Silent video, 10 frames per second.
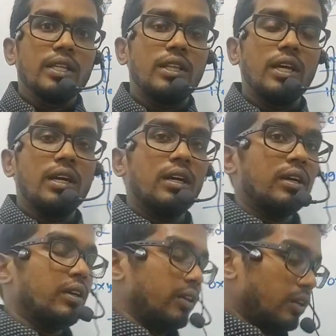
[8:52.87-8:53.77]

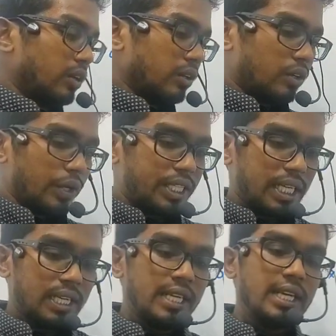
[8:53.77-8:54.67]
the
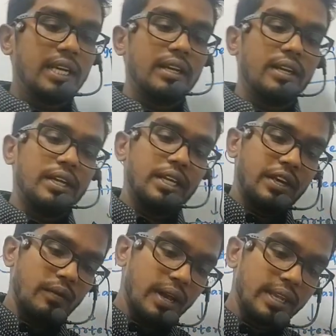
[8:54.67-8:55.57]
question here
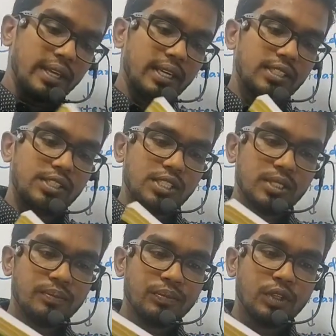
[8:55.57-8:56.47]
given
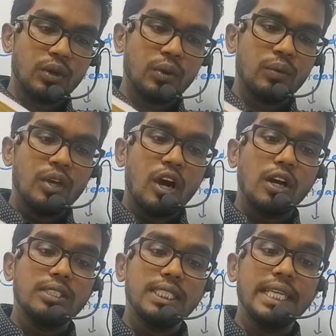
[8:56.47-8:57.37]
is,
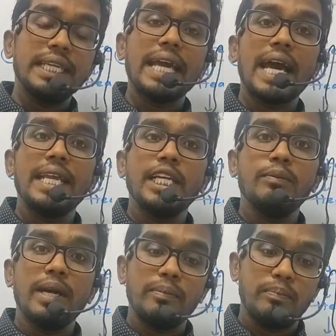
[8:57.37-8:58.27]
oxygen
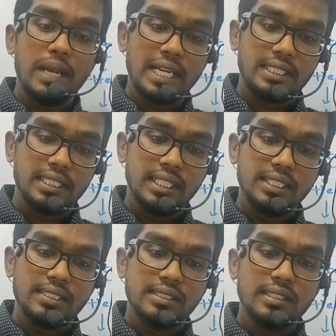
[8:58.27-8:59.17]
carried by blood
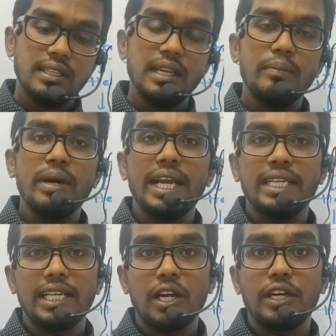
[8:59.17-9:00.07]
is
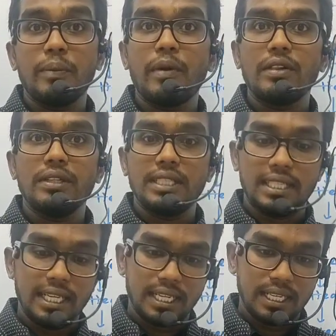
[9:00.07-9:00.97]
liberated or
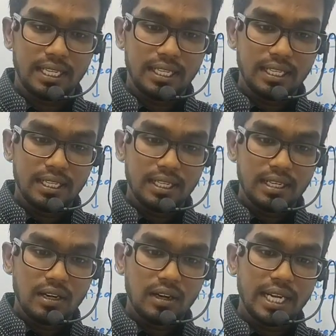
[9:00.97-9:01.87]
deposited in,
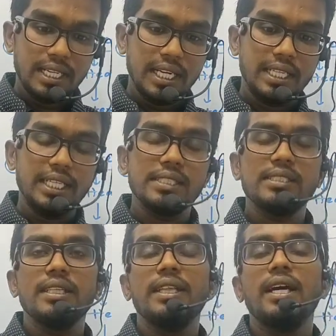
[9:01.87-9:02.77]
all right, it
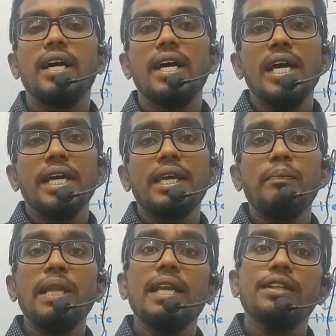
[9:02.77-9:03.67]
is in the
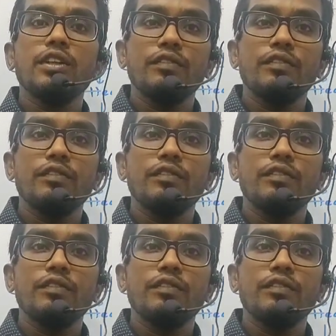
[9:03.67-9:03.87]
capillaries